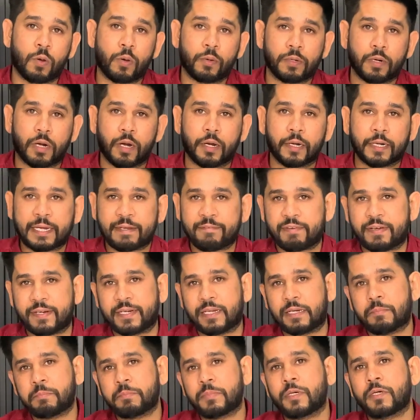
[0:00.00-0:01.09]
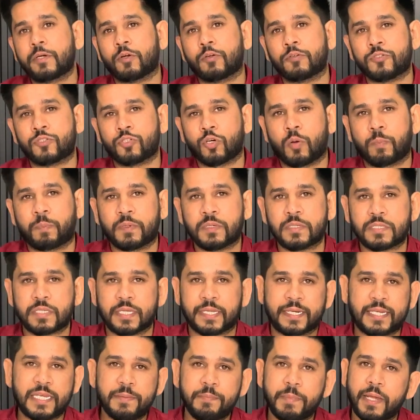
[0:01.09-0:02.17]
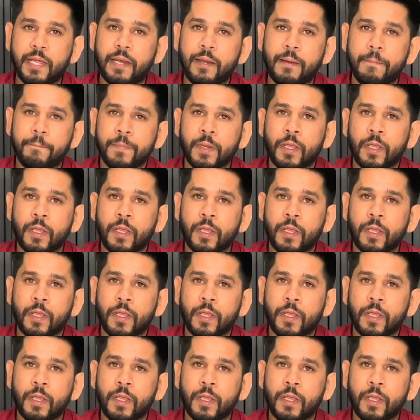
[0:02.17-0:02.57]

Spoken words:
on our given number or drop us an email.